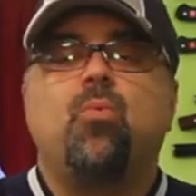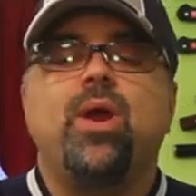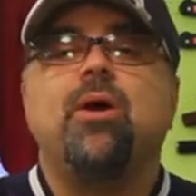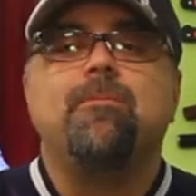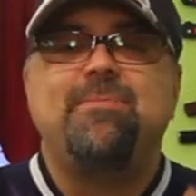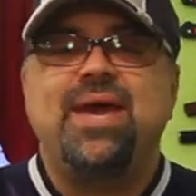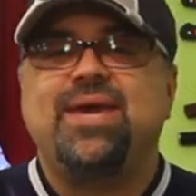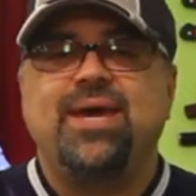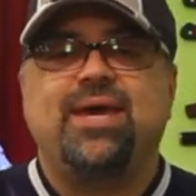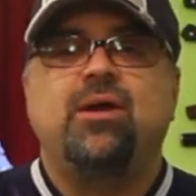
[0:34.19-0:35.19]
We are
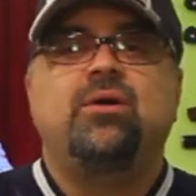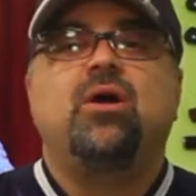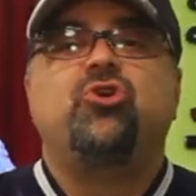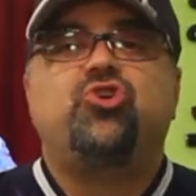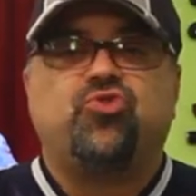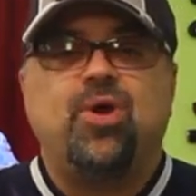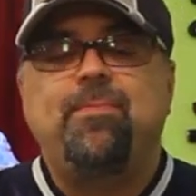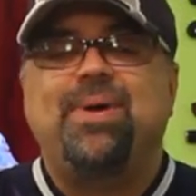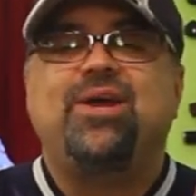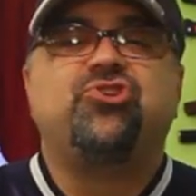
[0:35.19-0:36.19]
making
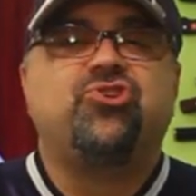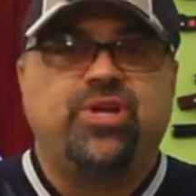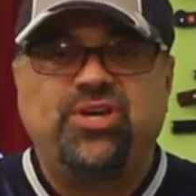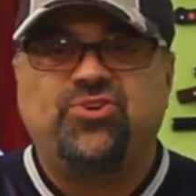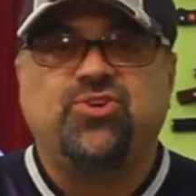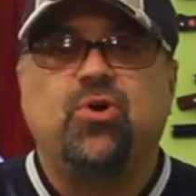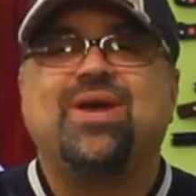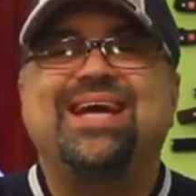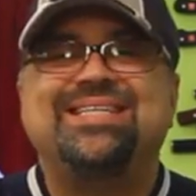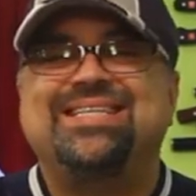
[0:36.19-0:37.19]
shrimp and
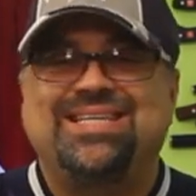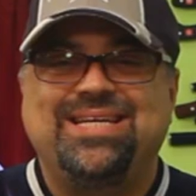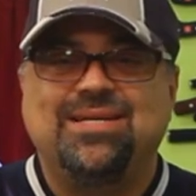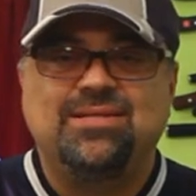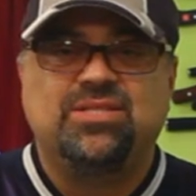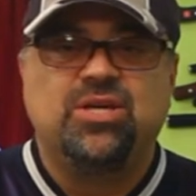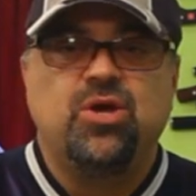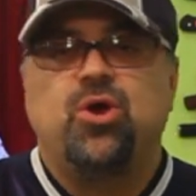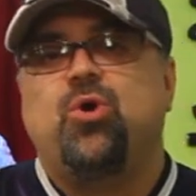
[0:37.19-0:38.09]
chorizo quesadillas